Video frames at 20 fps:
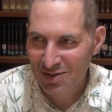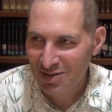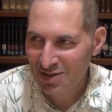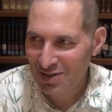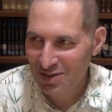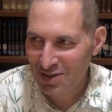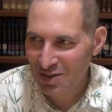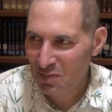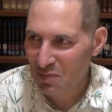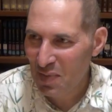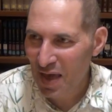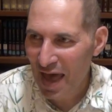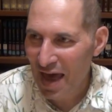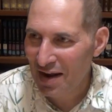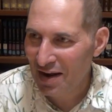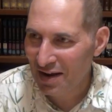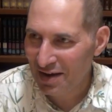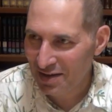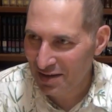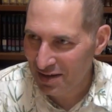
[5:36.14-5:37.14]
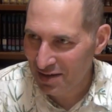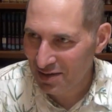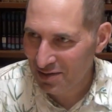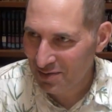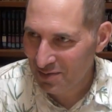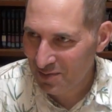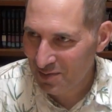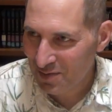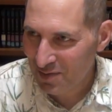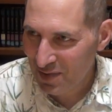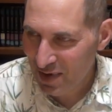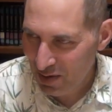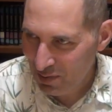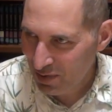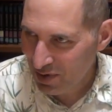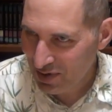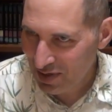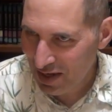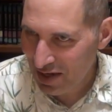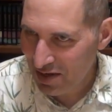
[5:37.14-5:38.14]
this is a bad idea. And
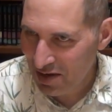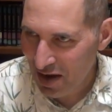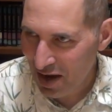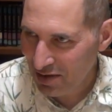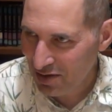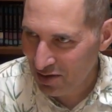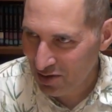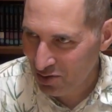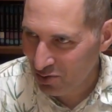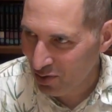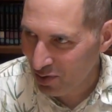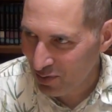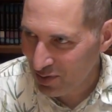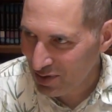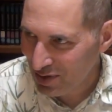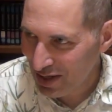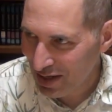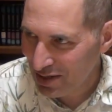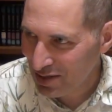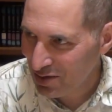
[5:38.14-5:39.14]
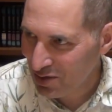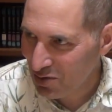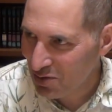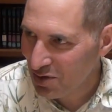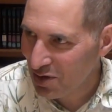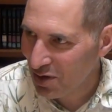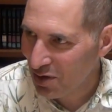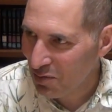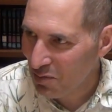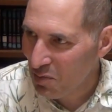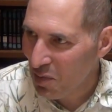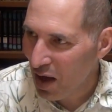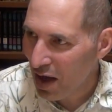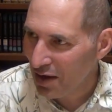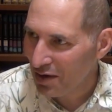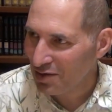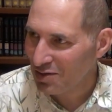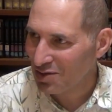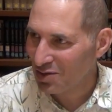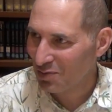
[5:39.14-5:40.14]
we decided not to do it. We stayed,
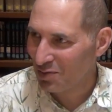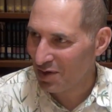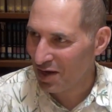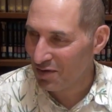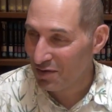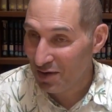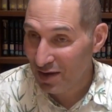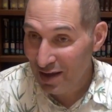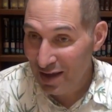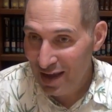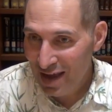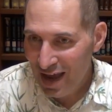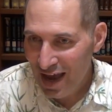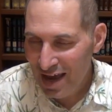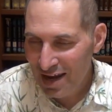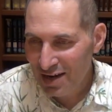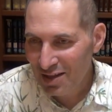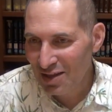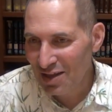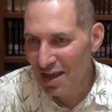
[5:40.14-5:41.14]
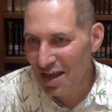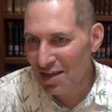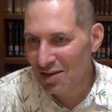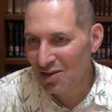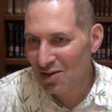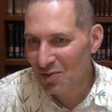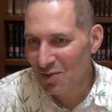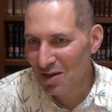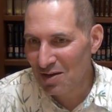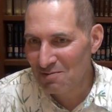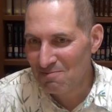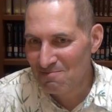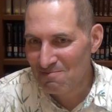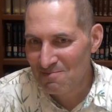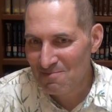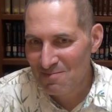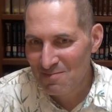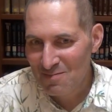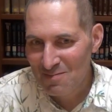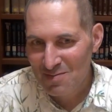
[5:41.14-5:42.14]
modest and whatever. And in the end, you know what?
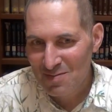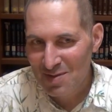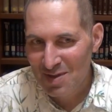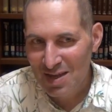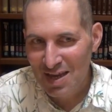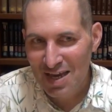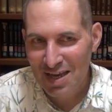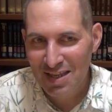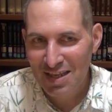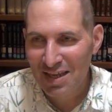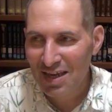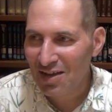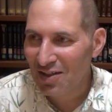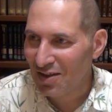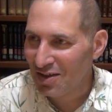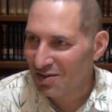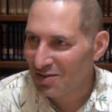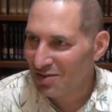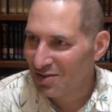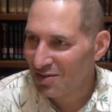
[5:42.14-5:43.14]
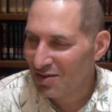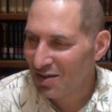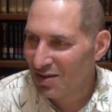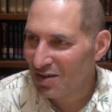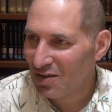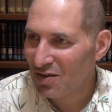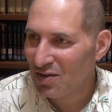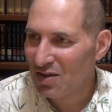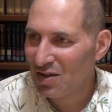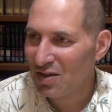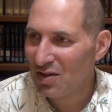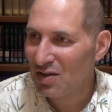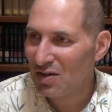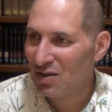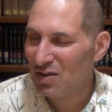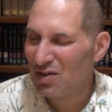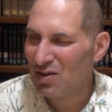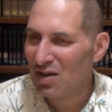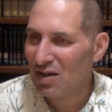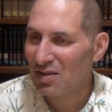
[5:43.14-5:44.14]
It'd kill us. Like,
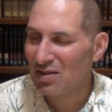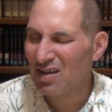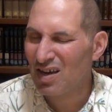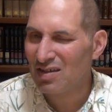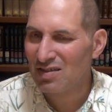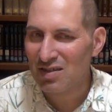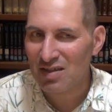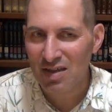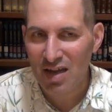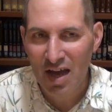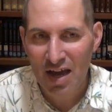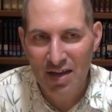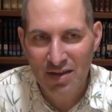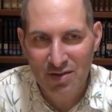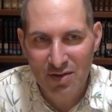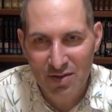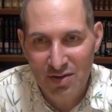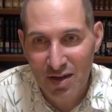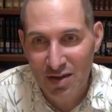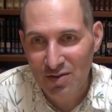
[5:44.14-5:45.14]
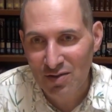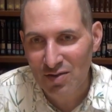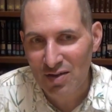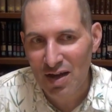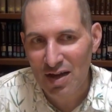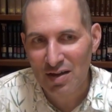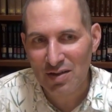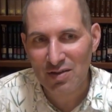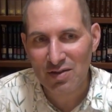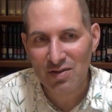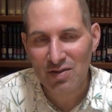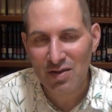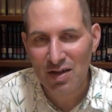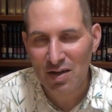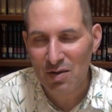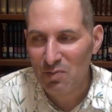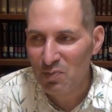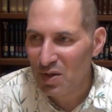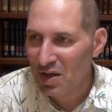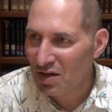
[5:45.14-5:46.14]
you got to talk to guys, and I talked to a guy, you
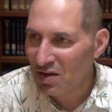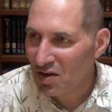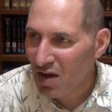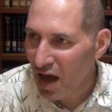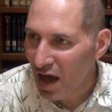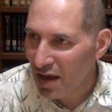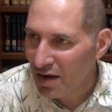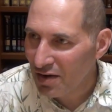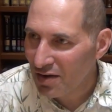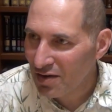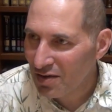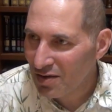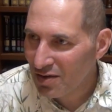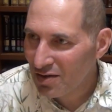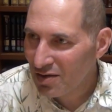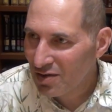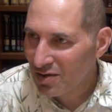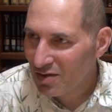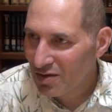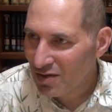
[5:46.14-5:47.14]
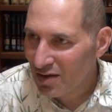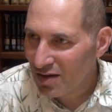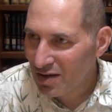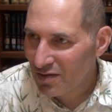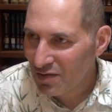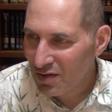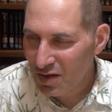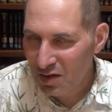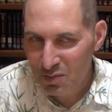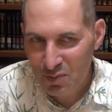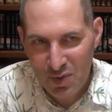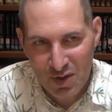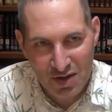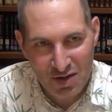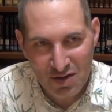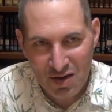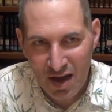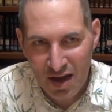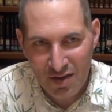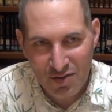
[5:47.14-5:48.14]
got a big nut, right? If you got a
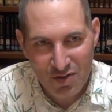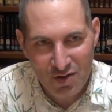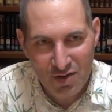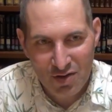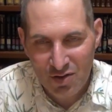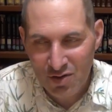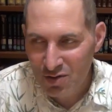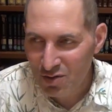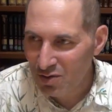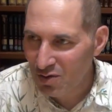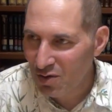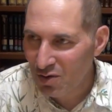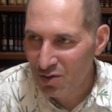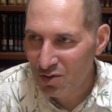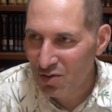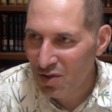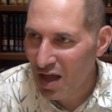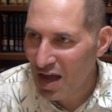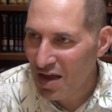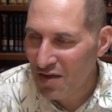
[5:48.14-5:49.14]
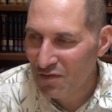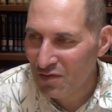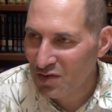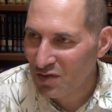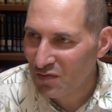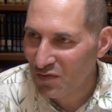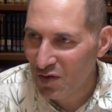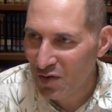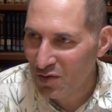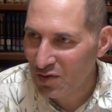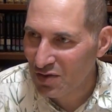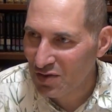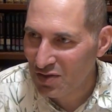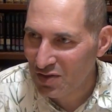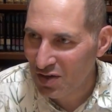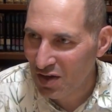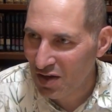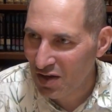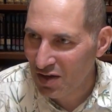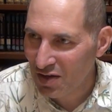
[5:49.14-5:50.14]
big nut, then your whole life is
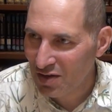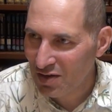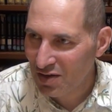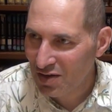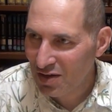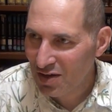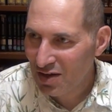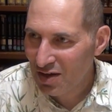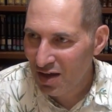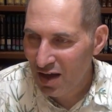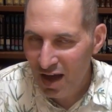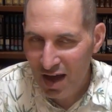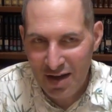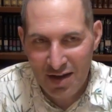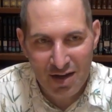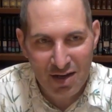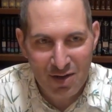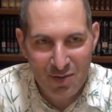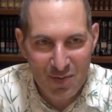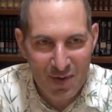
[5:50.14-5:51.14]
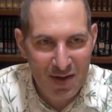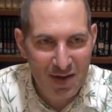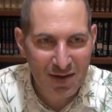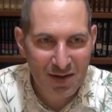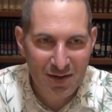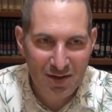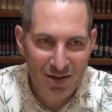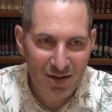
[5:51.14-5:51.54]
focused on, I got to make,